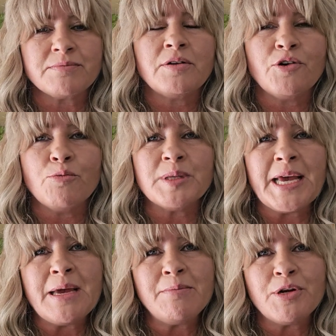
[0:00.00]
No
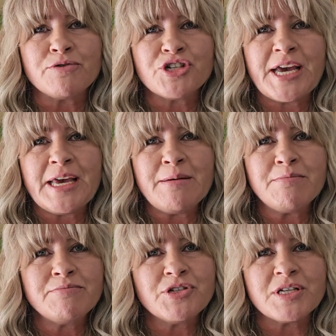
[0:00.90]
blame, no
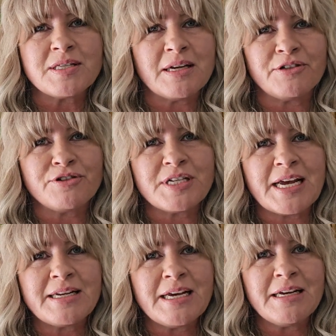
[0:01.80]
shame, just
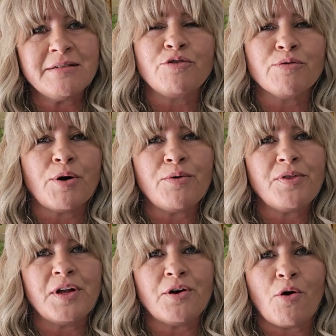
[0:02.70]
understanding, growth,
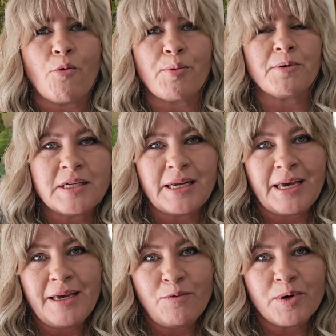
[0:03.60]
and hope.
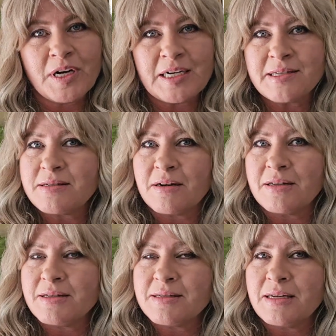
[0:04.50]
Today, we're going to start
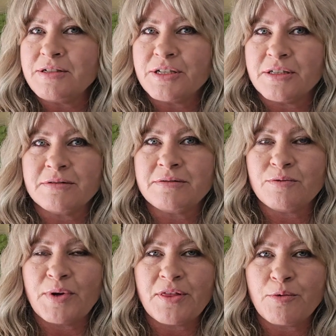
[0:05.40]
at the center
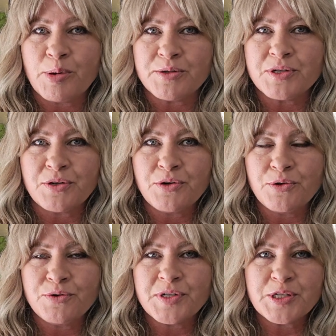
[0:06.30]
with the person
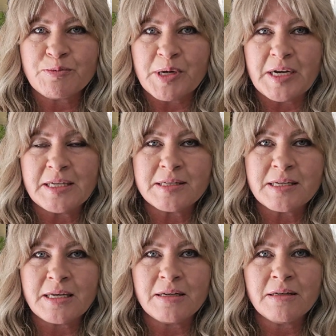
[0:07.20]
who's
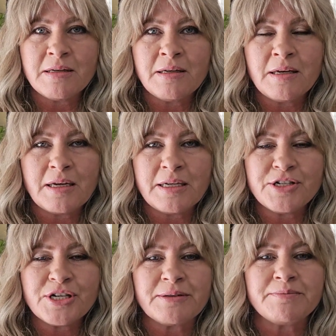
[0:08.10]
experiencing
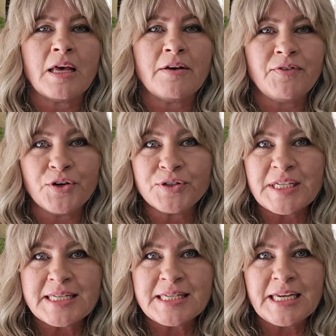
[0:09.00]
addiction. If you're
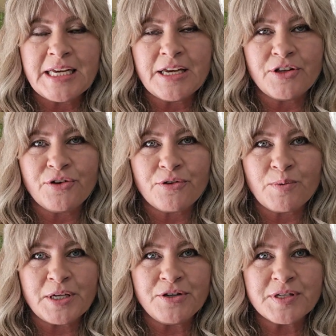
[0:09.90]
listening and you're the
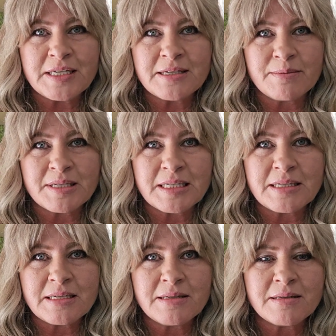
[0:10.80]
one using
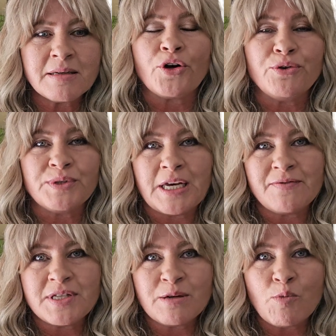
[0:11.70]
substances, or you
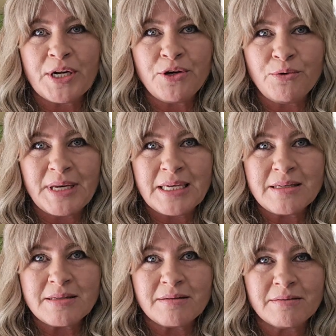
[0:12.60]
love someone who
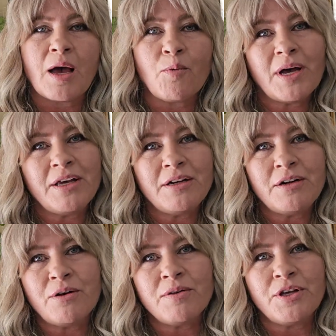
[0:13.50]
is, I want you to
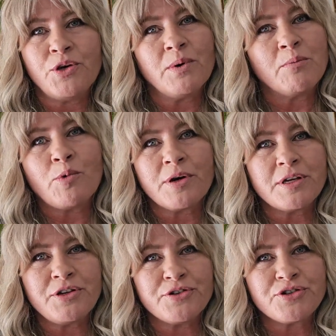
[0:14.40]
know that you are more
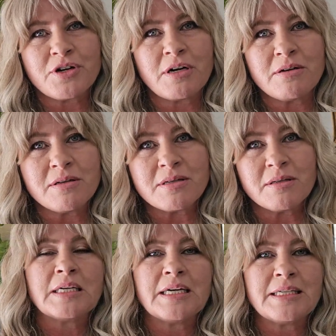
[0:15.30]
than your
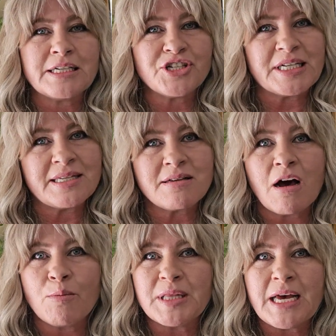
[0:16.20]
struggles. Addiction is
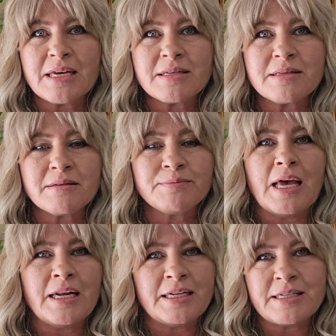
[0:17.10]
complex,
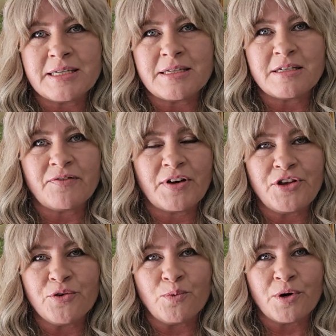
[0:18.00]
and it doesn't define
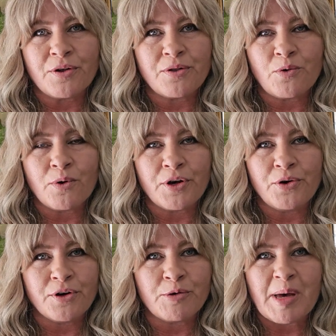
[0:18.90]
your worth or
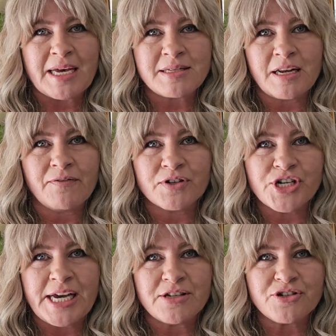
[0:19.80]
your capacity for
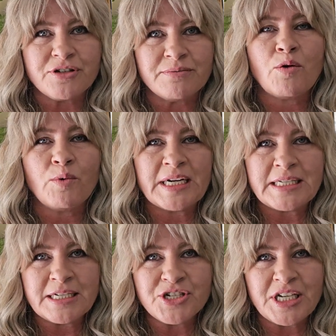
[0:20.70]
change. When
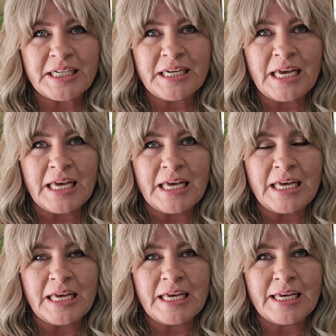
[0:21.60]
addiction
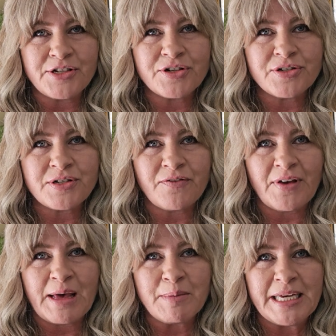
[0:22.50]
enters a
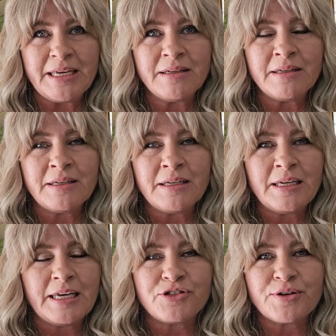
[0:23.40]
family,
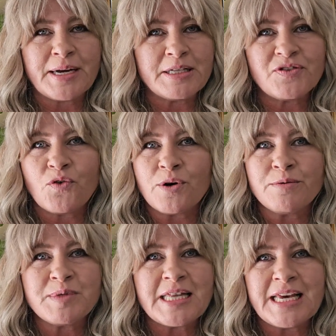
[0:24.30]
it
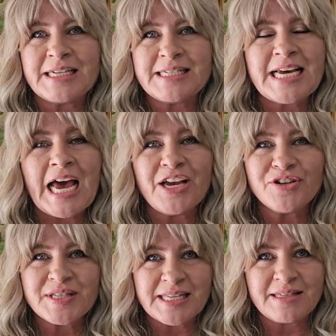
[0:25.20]
transforms the entire
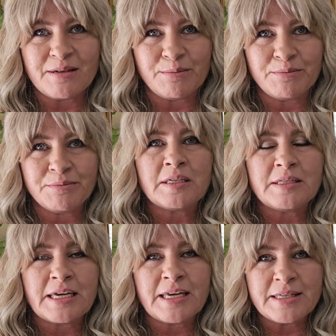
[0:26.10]
system.
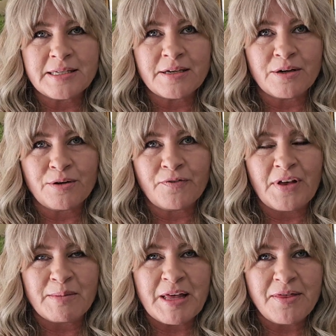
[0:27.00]
Decades ago,
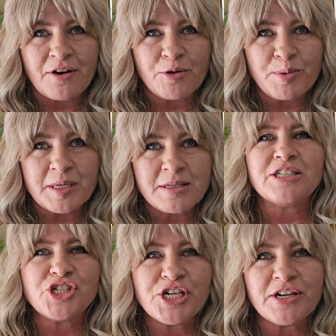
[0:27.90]
family
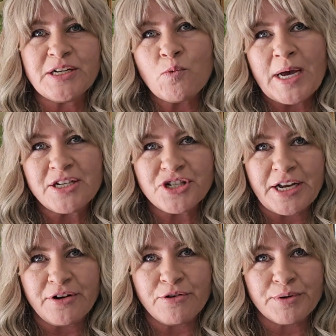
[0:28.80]
therapist Sharon
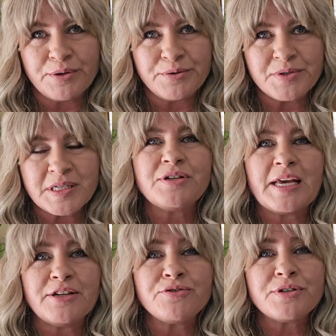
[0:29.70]
Wegscheider-Cruse
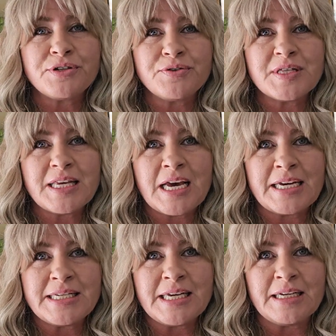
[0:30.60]
introduced the
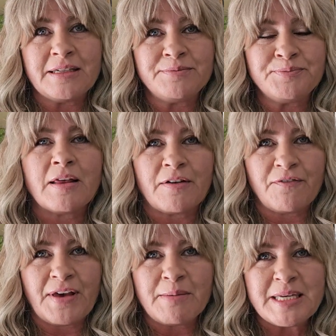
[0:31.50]
idea that
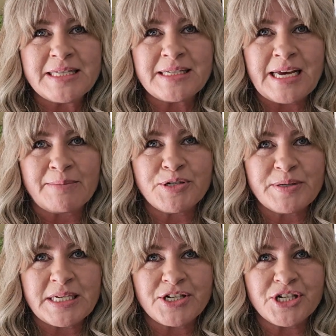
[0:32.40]
families adapt to
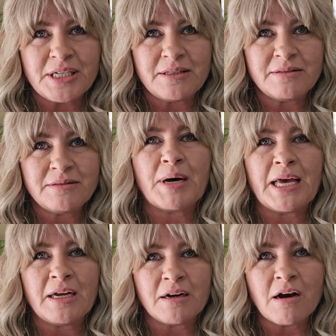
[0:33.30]
addiction by
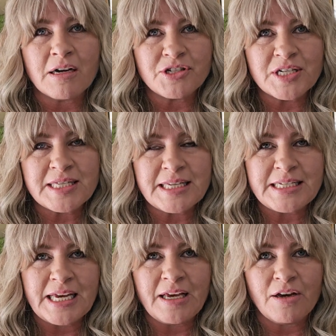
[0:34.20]
unconsciously
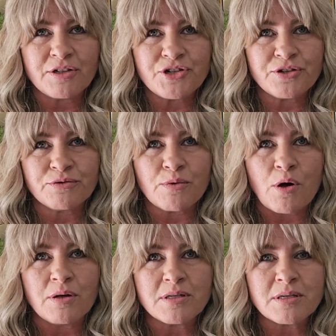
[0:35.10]
taking on certain
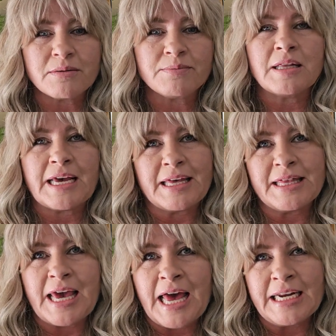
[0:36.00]
roles, like
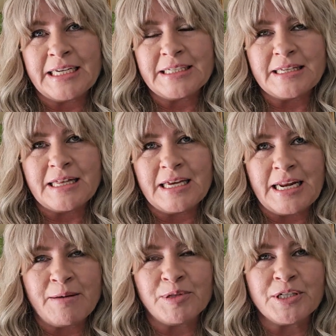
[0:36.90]
the addict, the
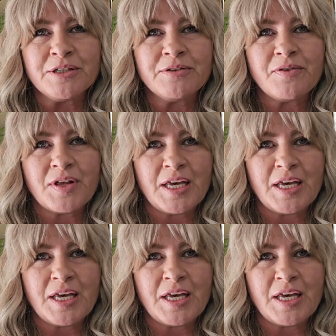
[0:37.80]
enabler, the